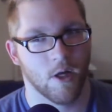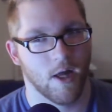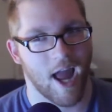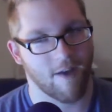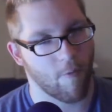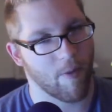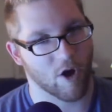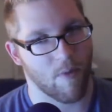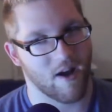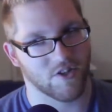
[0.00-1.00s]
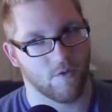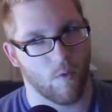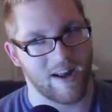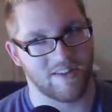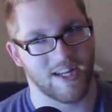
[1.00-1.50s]
I have a bigger box of
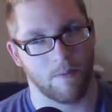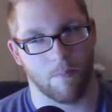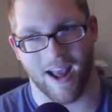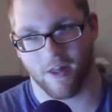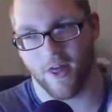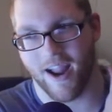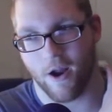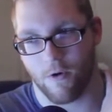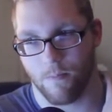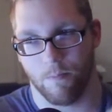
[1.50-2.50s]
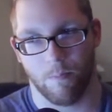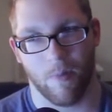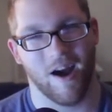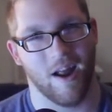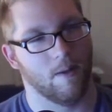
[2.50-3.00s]
white tea back there,
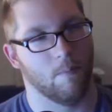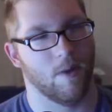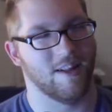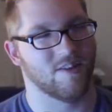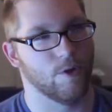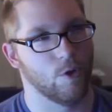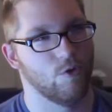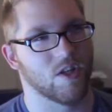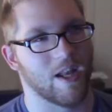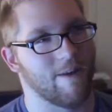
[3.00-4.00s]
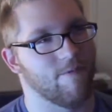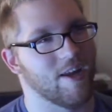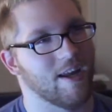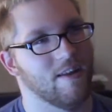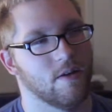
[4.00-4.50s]
but it's loose leaf
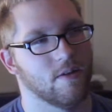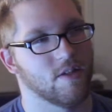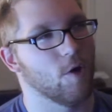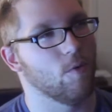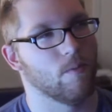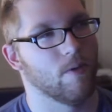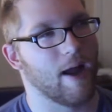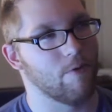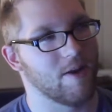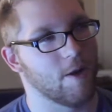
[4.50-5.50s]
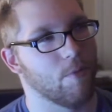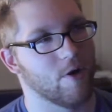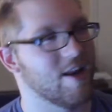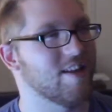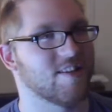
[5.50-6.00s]
tea, so I would need to put
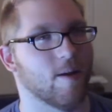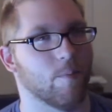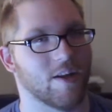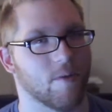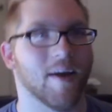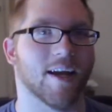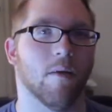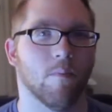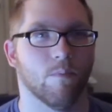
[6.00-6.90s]
it in something to make it.